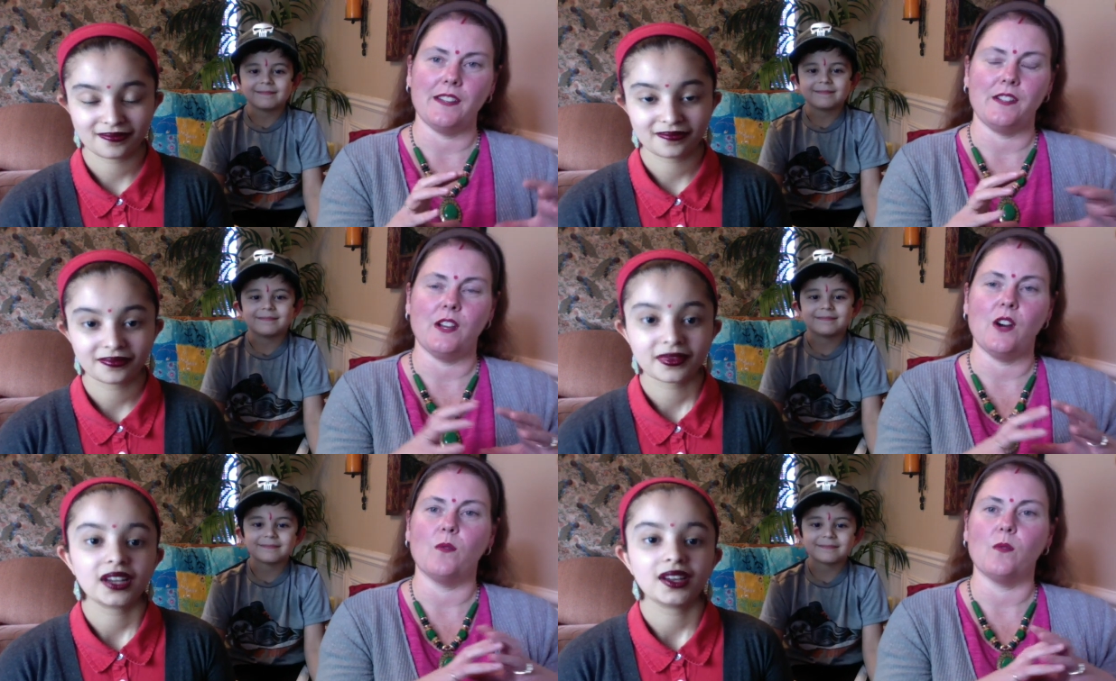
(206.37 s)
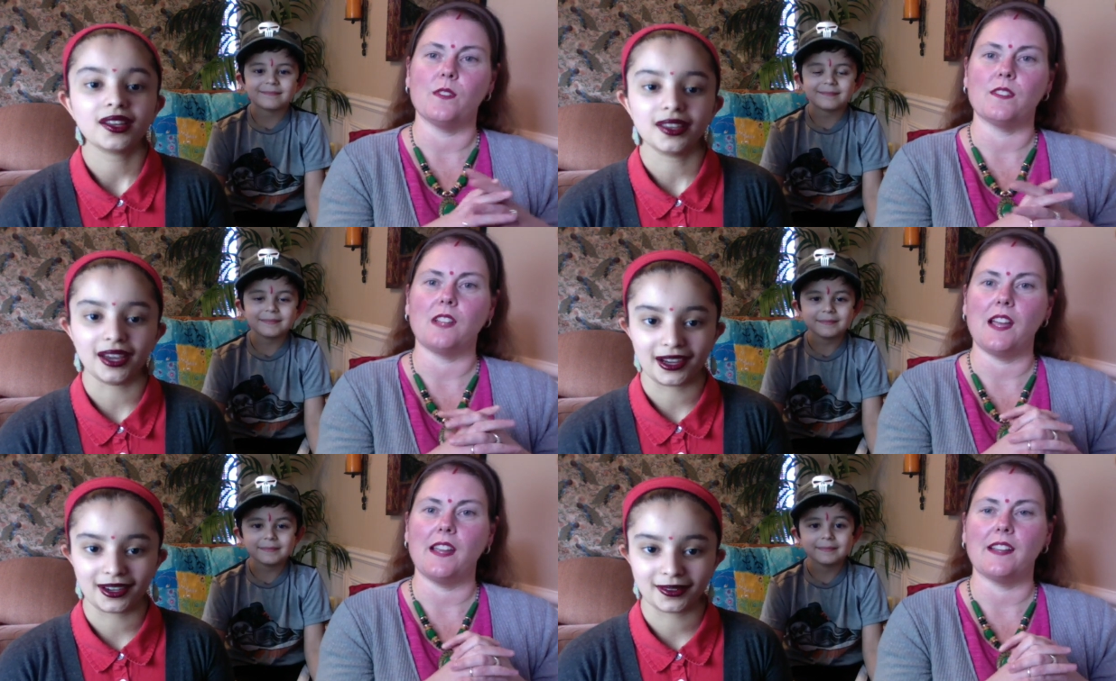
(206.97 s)
Speaker 1: You know, it was
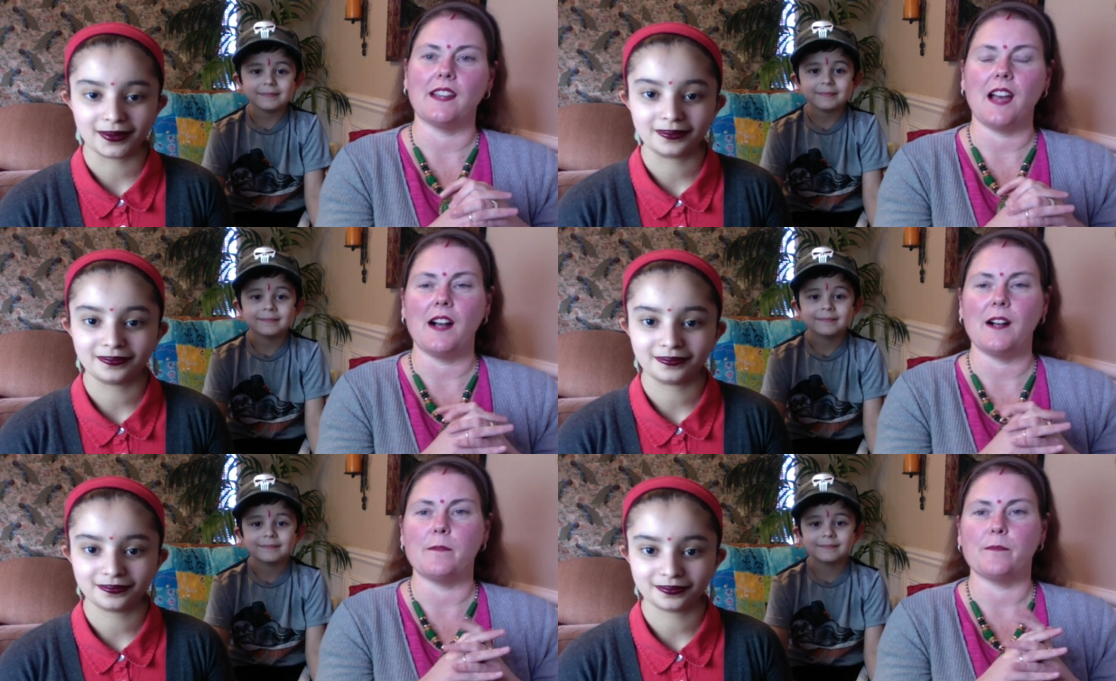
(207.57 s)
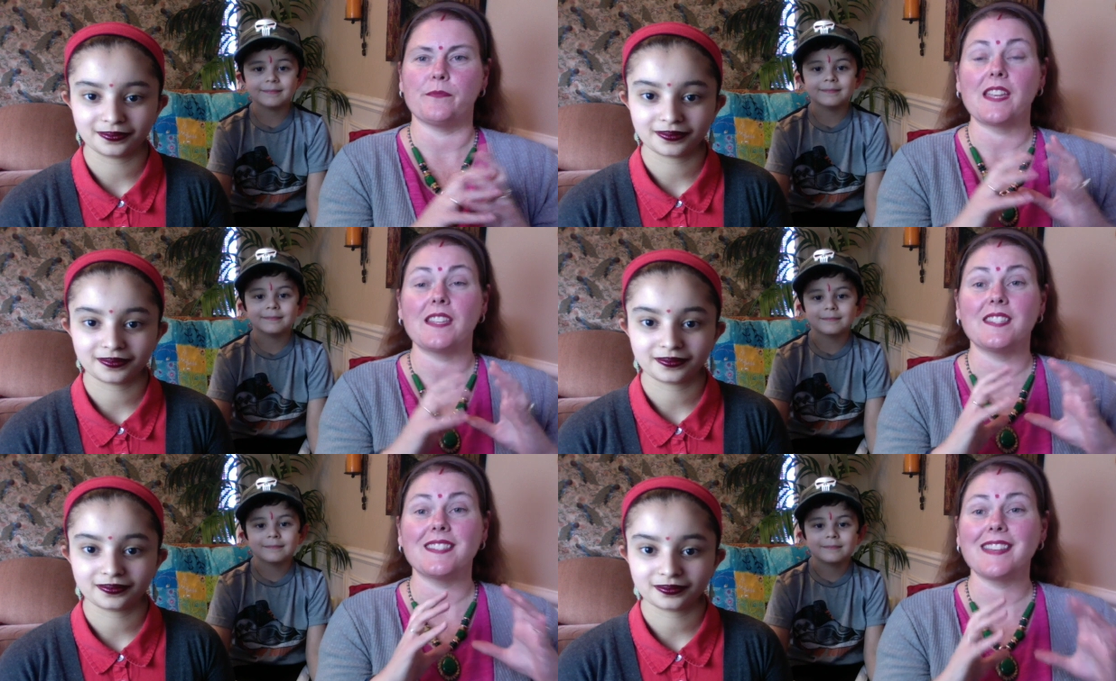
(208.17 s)
yeah. like um, mm-hmm.
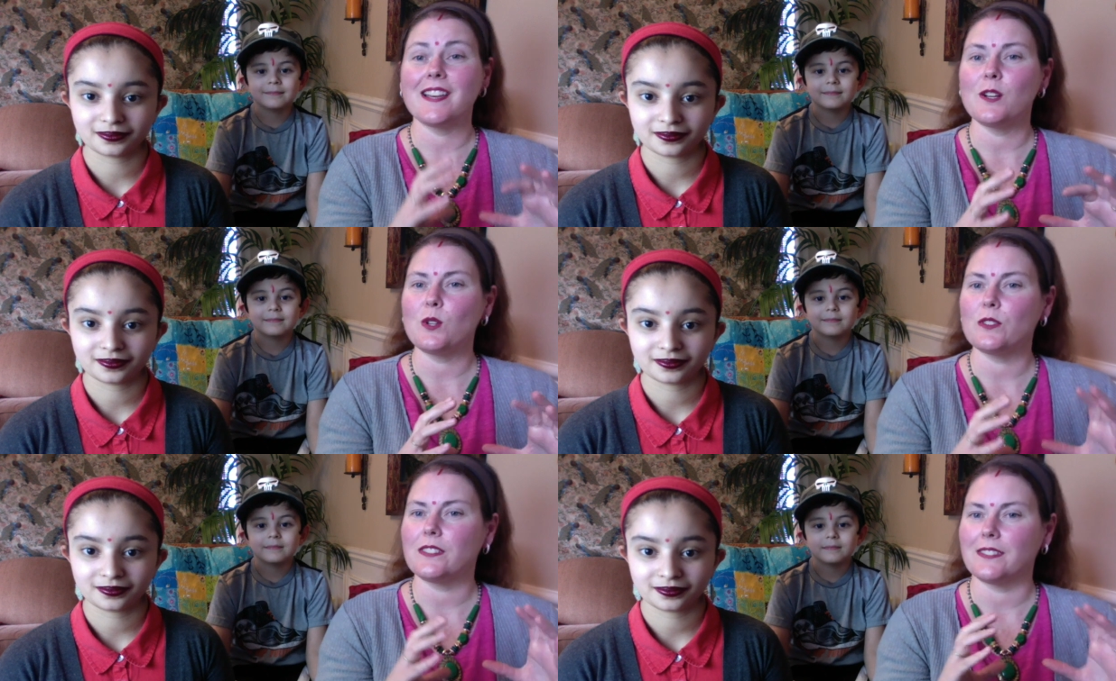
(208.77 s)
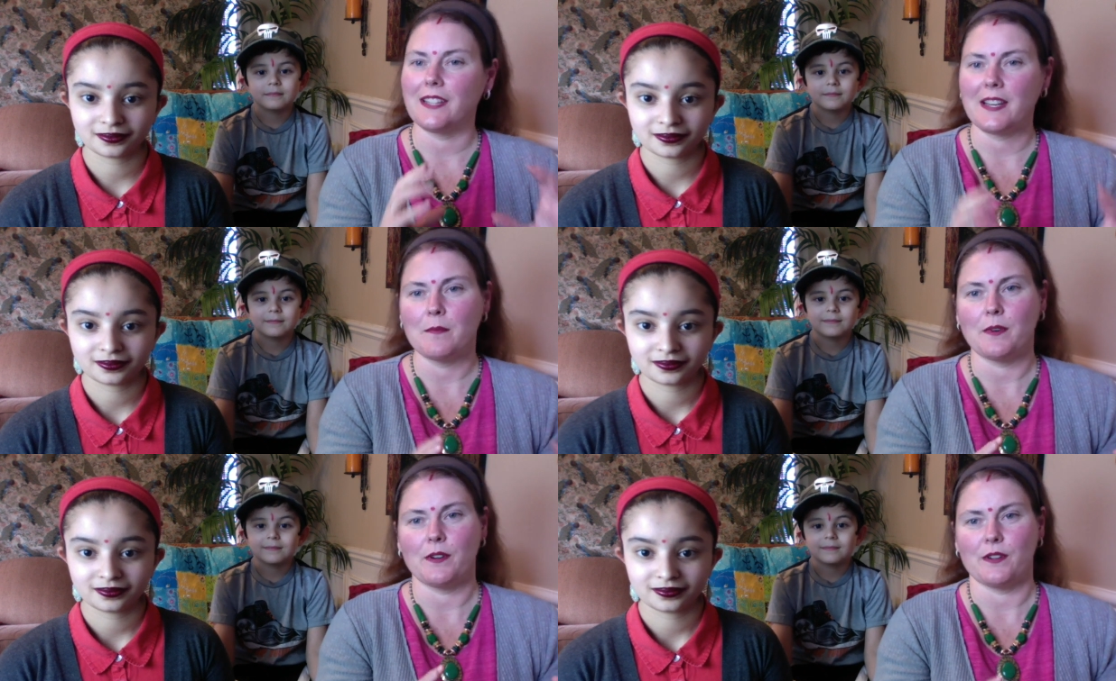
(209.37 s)
skilled
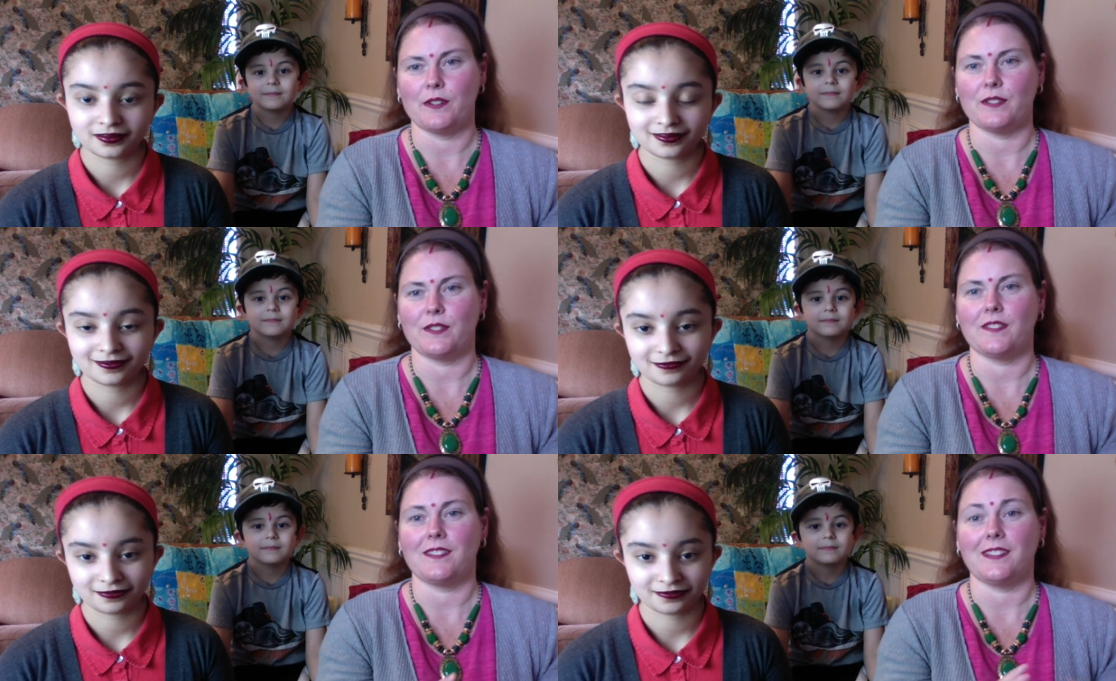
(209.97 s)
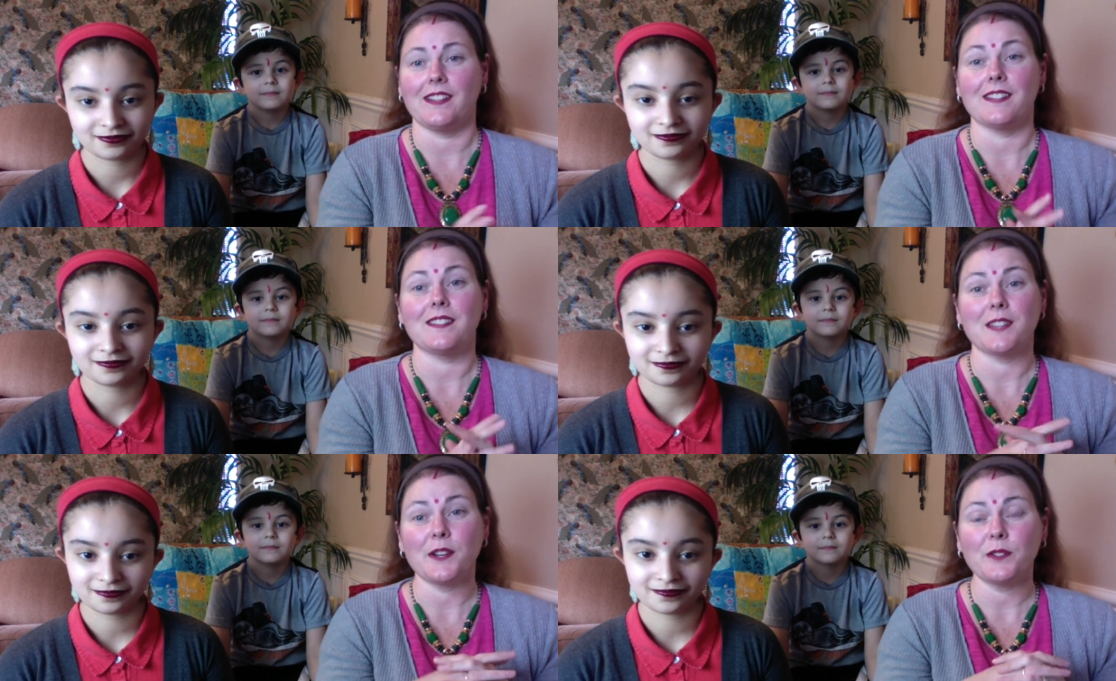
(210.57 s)
laborers, like
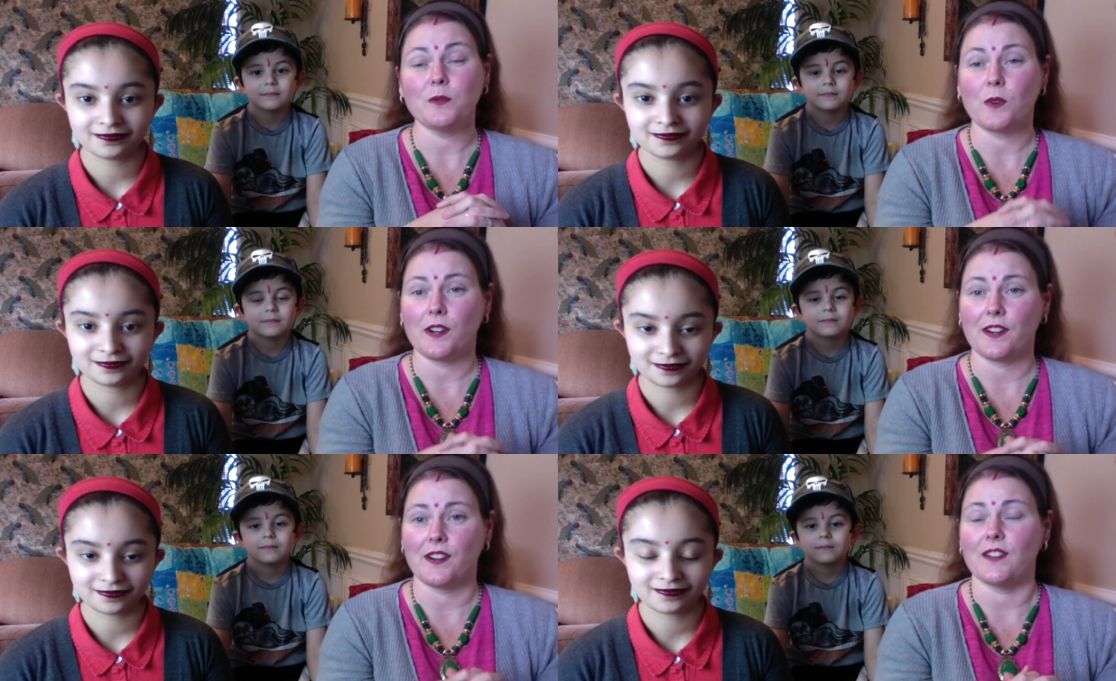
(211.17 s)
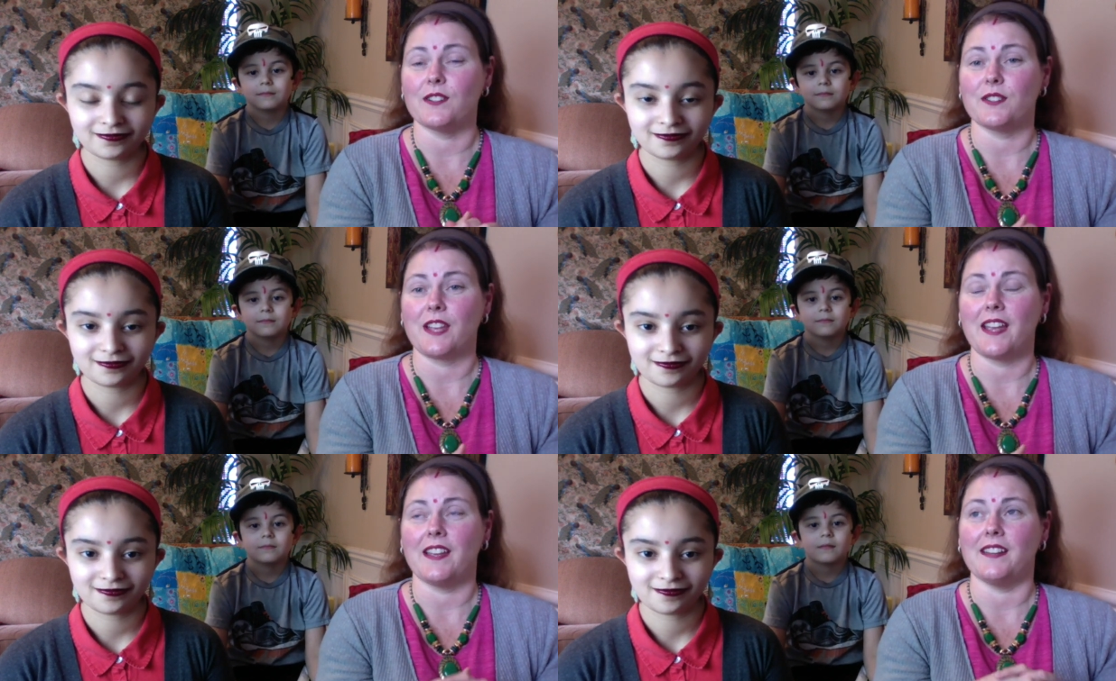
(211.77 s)
skilled mm-hmm. workers,
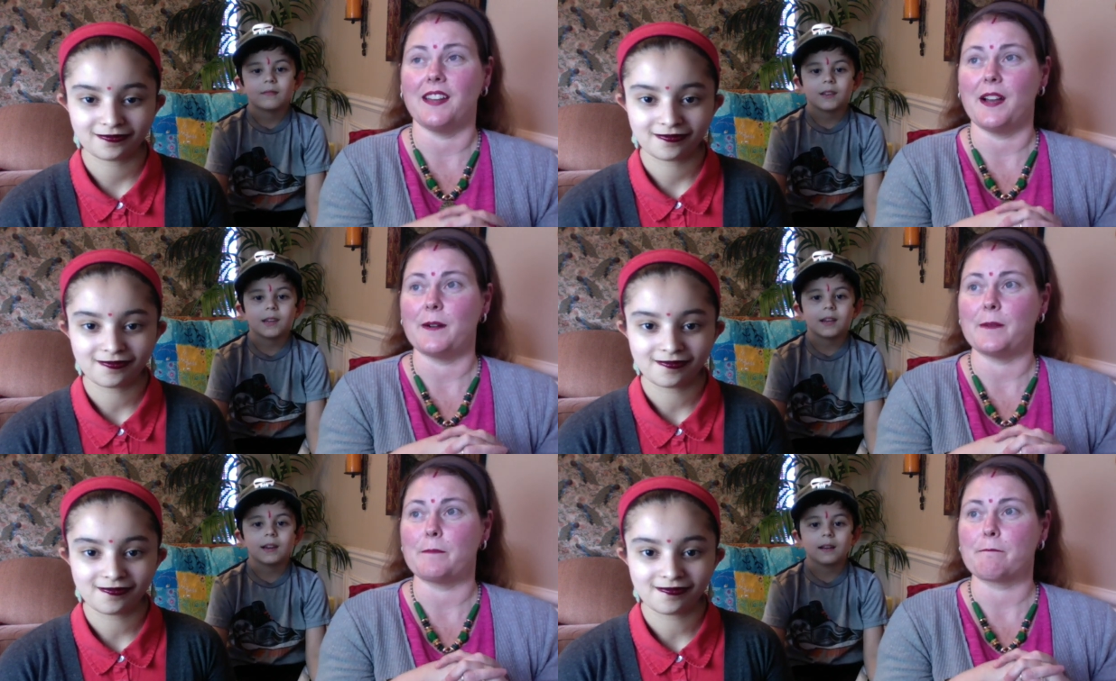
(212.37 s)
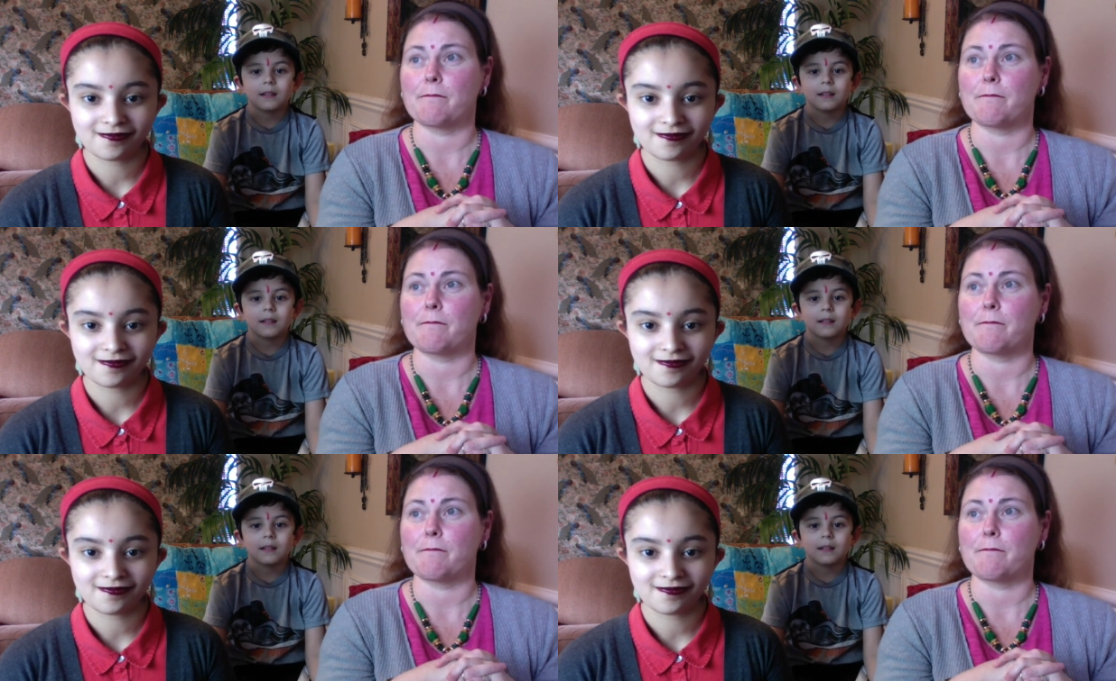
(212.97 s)
and um, yeah.